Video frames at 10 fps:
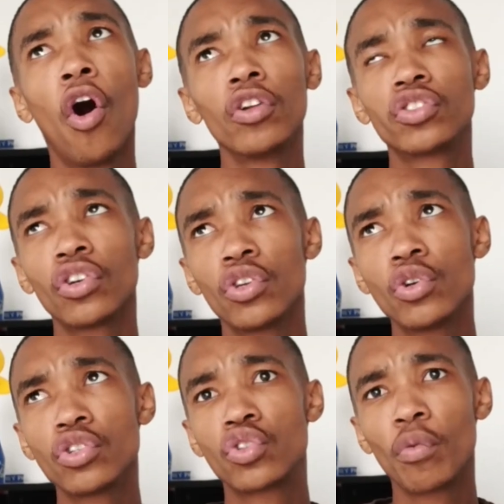also
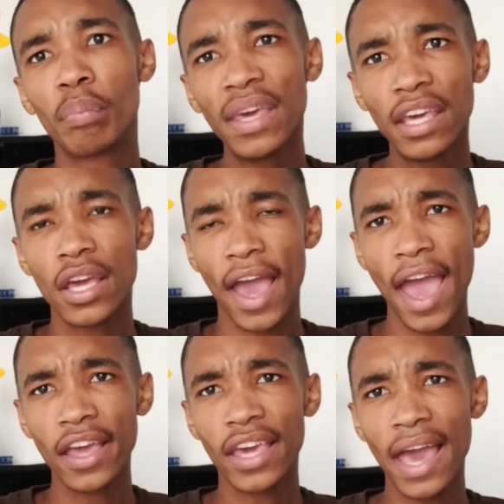used to be
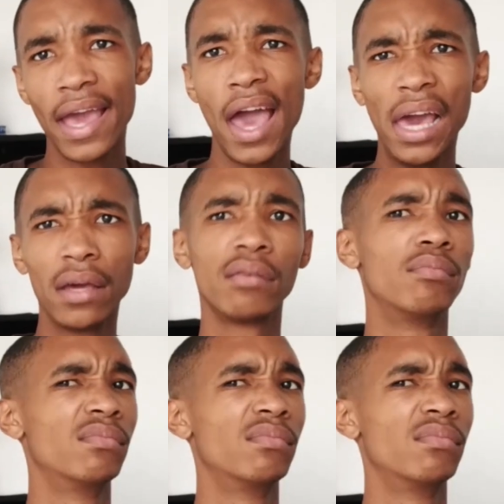AKA.